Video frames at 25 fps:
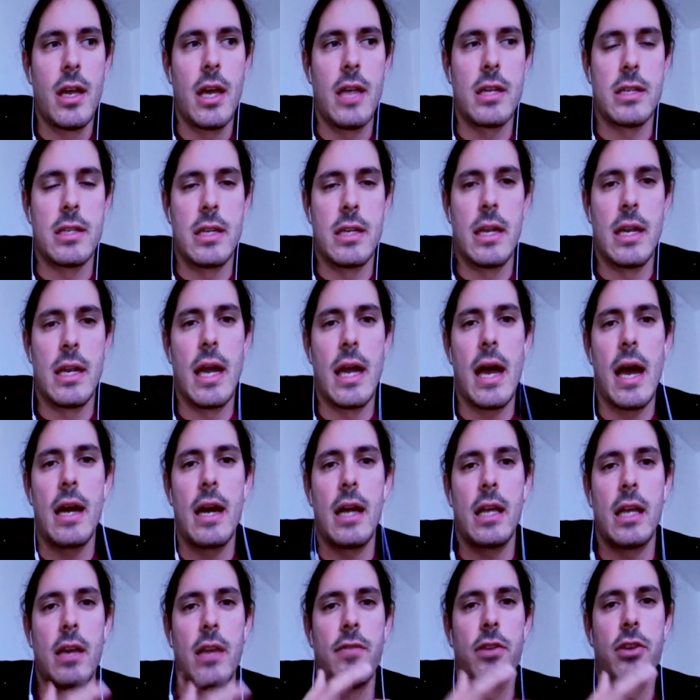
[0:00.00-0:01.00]
has
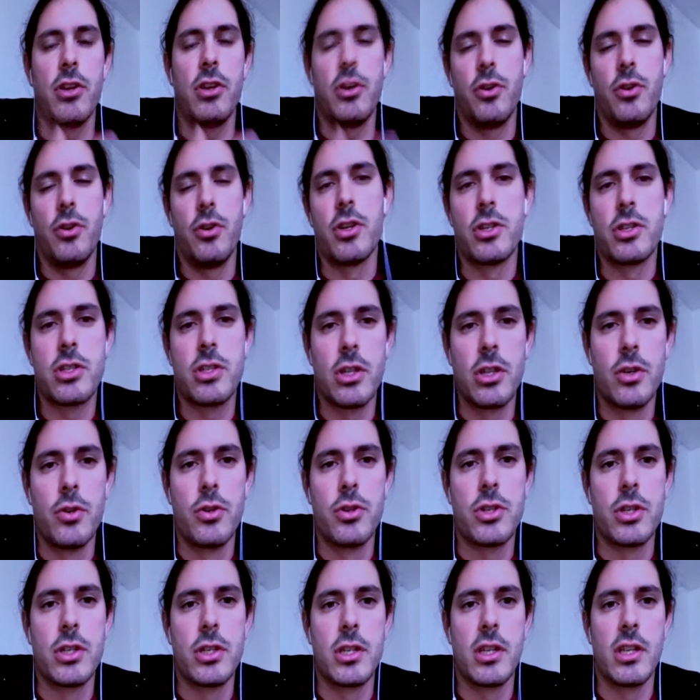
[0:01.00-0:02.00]
not given you the
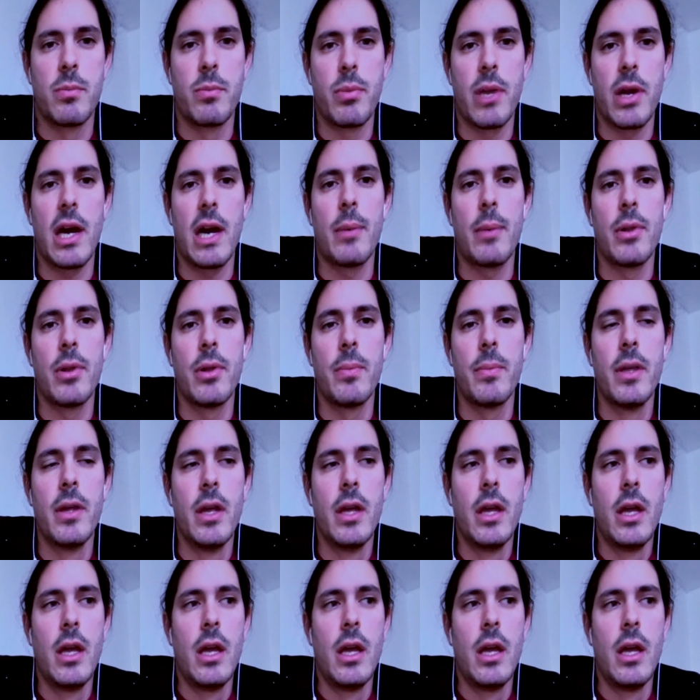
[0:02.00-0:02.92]
solution to the problem.